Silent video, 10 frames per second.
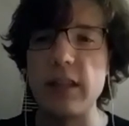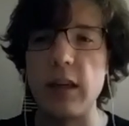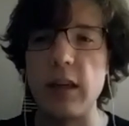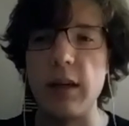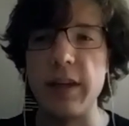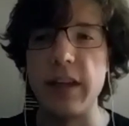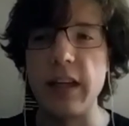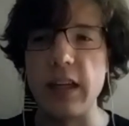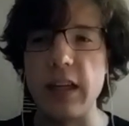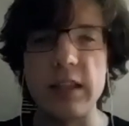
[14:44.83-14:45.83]
I think
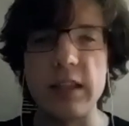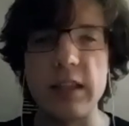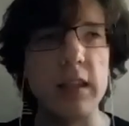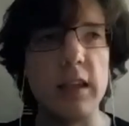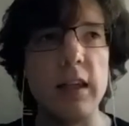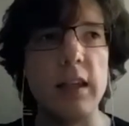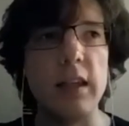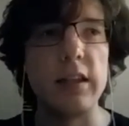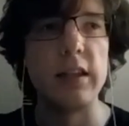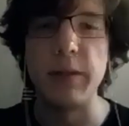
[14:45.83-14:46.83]
it's some of
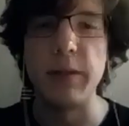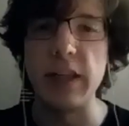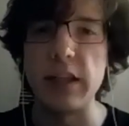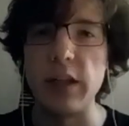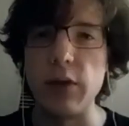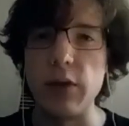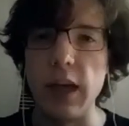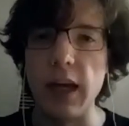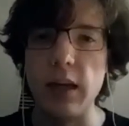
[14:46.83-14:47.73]
the best that you can get.